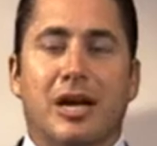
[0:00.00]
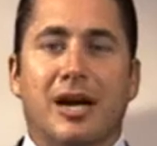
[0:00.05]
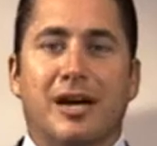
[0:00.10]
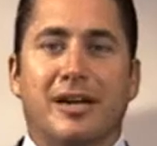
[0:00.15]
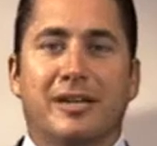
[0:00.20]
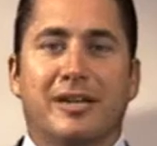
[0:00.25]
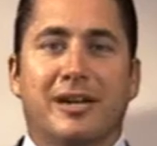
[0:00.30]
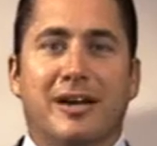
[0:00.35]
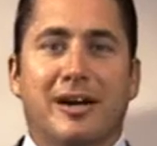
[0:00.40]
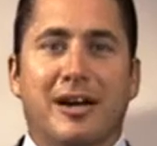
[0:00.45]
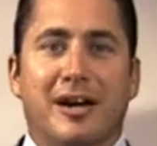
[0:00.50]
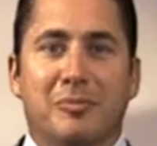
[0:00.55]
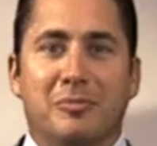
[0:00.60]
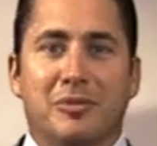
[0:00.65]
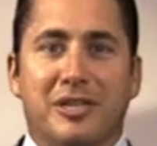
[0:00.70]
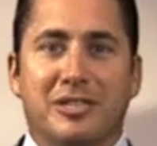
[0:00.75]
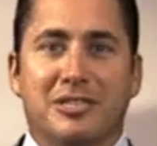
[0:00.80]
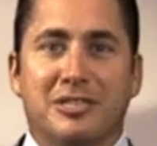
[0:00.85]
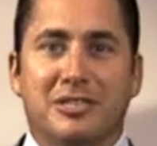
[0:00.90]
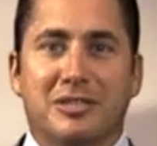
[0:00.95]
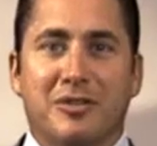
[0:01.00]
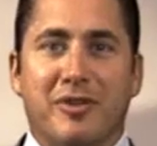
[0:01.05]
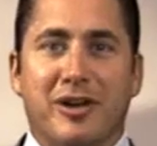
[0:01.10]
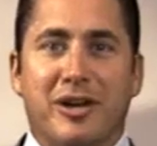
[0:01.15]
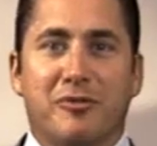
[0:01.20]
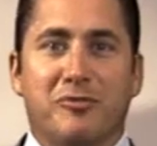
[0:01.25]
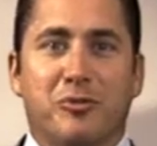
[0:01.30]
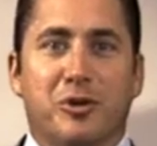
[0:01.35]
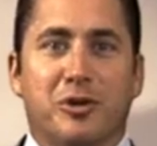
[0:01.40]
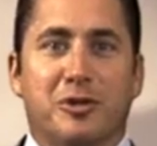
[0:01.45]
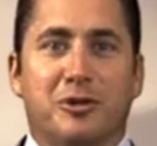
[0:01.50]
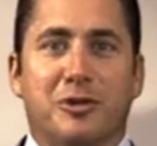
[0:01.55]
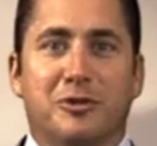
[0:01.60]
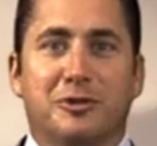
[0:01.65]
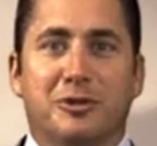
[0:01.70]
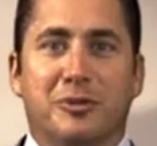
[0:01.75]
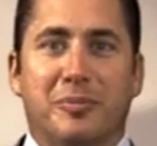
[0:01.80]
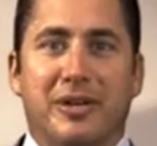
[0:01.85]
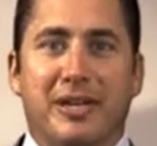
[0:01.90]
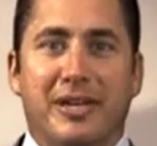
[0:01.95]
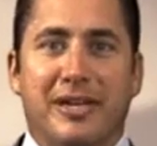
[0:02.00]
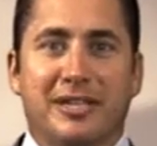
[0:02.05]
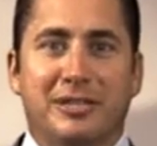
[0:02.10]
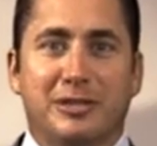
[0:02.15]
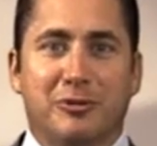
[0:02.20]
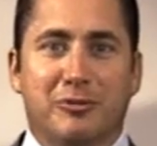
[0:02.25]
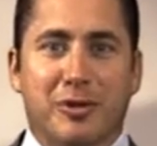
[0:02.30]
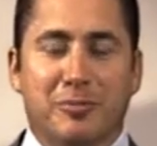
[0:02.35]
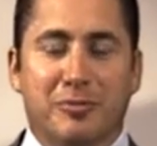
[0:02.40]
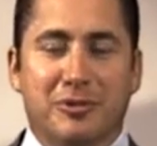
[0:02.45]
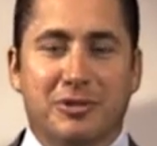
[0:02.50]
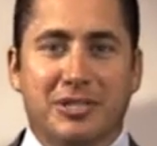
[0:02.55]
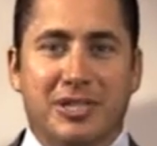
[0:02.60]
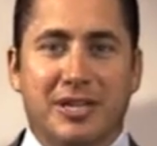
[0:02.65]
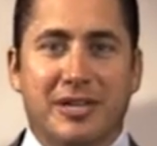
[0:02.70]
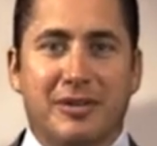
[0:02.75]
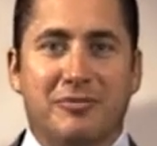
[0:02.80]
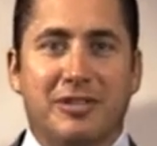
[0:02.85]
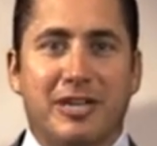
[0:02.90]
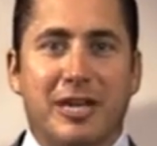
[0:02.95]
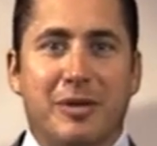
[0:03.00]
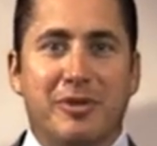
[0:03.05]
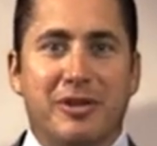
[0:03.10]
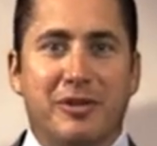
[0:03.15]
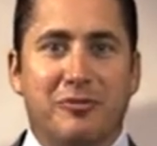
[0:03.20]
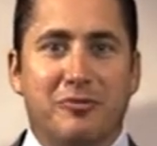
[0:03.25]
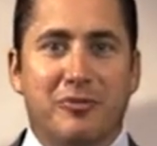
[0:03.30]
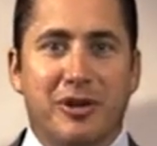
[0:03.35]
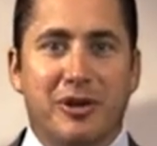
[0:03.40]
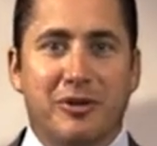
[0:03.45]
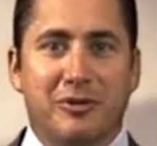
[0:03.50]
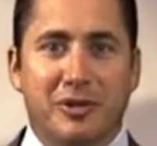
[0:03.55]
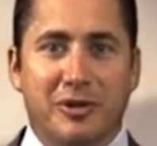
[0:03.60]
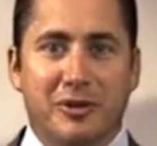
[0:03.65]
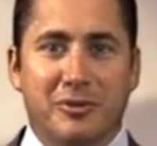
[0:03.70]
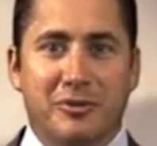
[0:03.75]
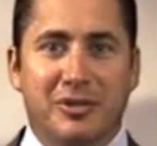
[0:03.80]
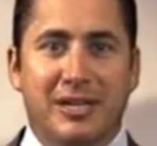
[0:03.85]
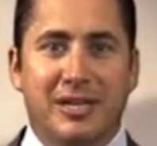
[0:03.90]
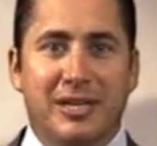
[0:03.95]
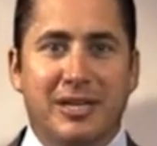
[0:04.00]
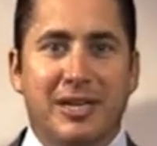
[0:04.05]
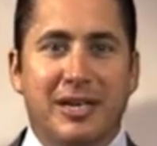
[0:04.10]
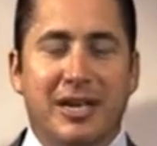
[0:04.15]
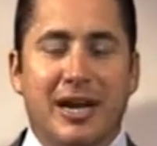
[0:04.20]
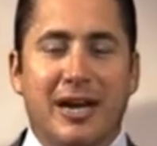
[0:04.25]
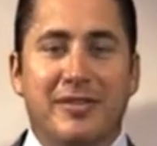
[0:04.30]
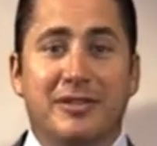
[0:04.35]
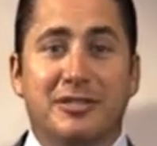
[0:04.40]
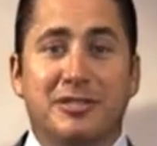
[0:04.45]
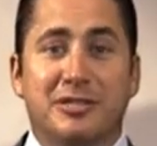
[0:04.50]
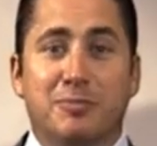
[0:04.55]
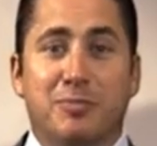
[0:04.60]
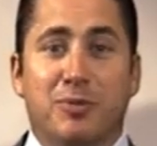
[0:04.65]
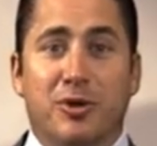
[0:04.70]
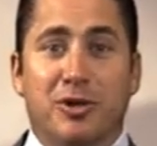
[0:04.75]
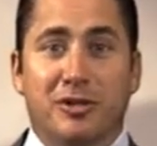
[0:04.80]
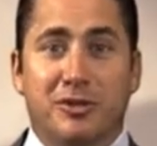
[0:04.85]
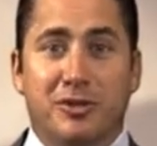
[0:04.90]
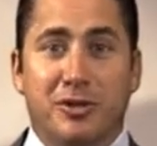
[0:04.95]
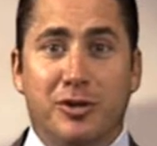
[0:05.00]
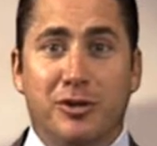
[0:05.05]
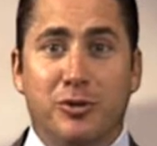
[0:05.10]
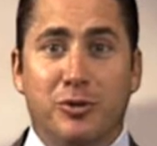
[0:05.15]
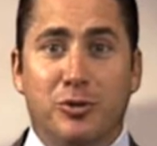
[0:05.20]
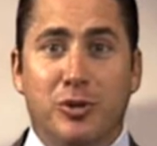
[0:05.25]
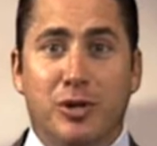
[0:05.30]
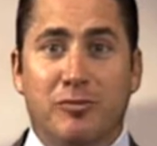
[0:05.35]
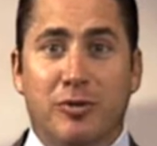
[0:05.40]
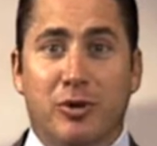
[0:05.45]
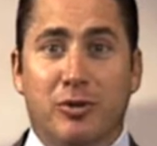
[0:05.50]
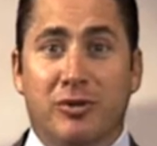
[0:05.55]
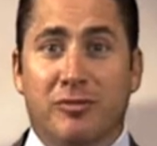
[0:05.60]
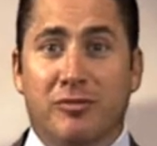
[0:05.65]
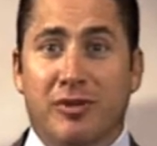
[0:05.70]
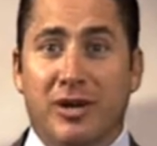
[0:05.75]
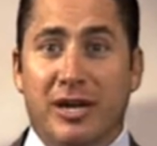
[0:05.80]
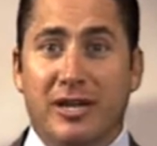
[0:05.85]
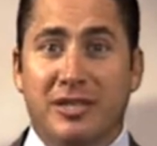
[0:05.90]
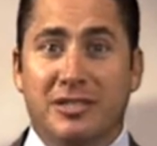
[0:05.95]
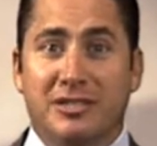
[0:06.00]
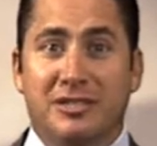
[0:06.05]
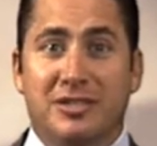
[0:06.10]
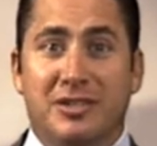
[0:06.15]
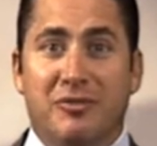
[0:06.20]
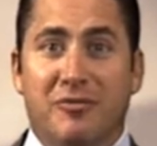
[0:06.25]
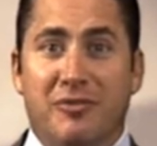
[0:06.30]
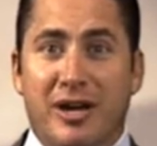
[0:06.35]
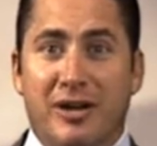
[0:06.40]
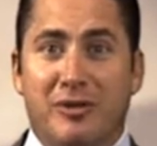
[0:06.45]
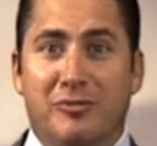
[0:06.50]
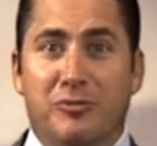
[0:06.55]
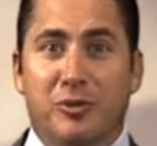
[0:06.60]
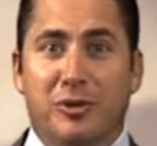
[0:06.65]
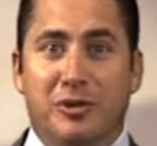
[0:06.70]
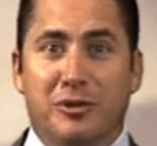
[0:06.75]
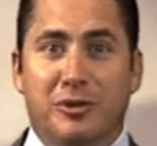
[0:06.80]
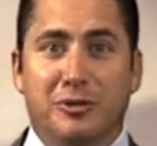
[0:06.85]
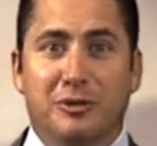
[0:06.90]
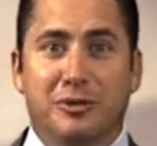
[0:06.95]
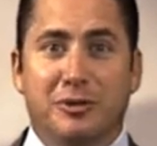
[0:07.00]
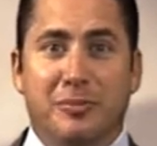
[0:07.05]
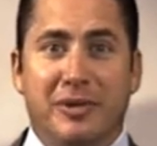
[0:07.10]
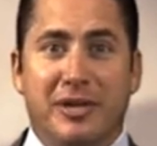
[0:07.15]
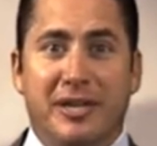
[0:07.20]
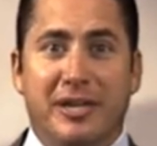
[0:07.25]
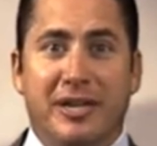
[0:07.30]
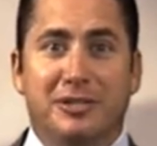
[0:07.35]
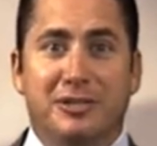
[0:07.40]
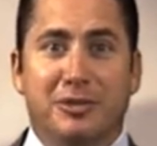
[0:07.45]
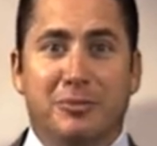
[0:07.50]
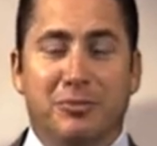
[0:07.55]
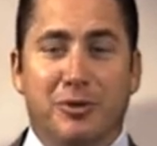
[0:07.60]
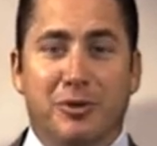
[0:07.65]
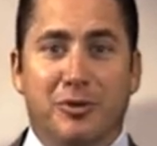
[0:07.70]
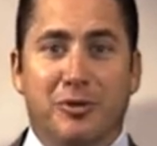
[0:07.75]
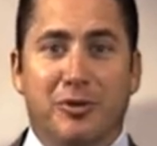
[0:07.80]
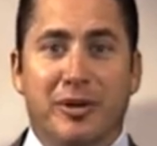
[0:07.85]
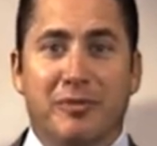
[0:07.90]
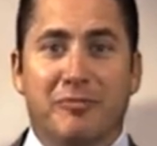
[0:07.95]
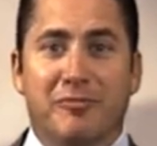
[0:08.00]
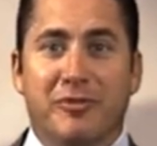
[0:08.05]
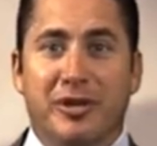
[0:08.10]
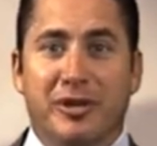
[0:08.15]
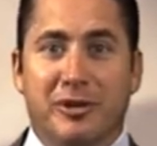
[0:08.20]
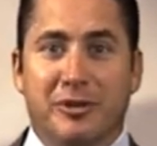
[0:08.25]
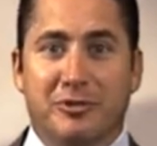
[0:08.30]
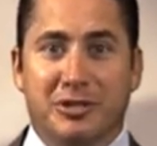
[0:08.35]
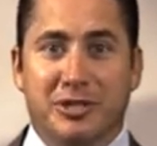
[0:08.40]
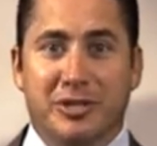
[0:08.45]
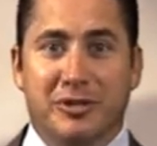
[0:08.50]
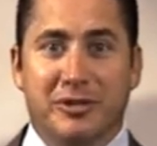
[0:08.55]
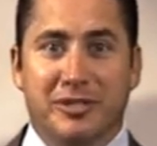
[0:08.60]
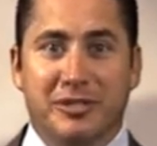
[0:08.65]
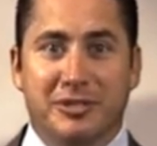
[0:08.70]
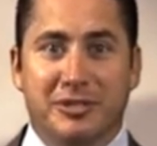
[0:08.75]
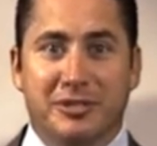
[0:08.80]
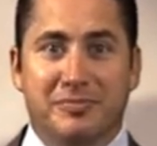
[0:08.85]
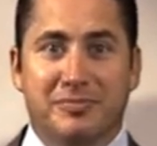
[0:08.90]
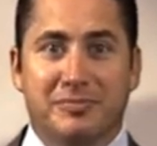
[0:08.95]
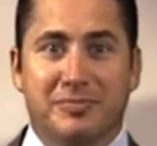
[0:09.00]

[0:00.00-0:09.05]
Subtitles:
Hi, I'm licensed Nevada Foreclosure Mediation Representative Damian Falcone, and this is part two of our revised Nevada Foreclosure Mediation Program video series.